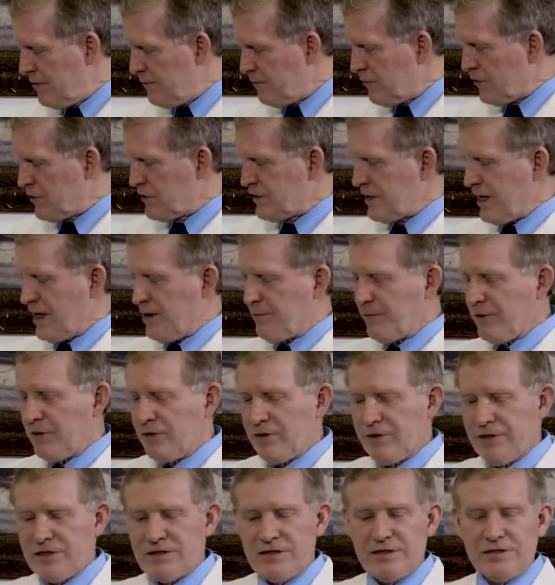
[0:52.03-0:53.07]
For example,
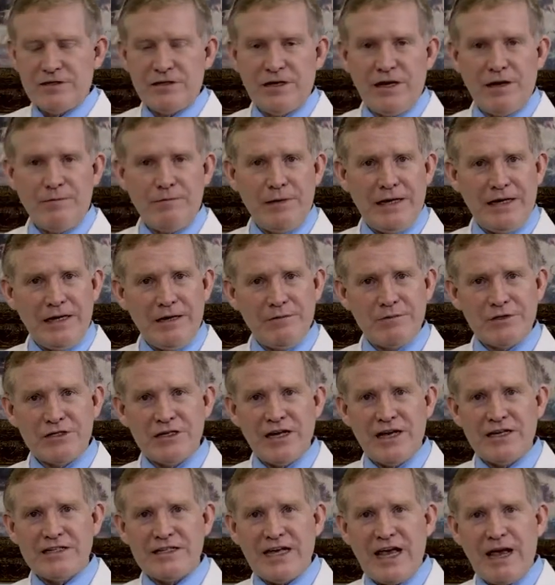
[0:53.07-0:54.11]
this is a
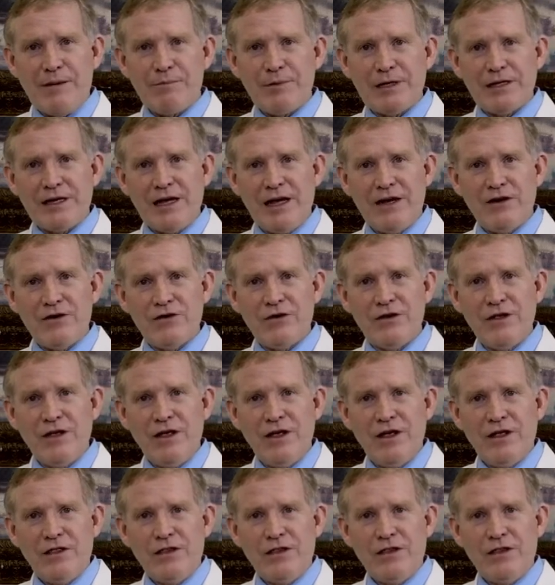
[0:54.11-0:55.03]
medium-sized applicator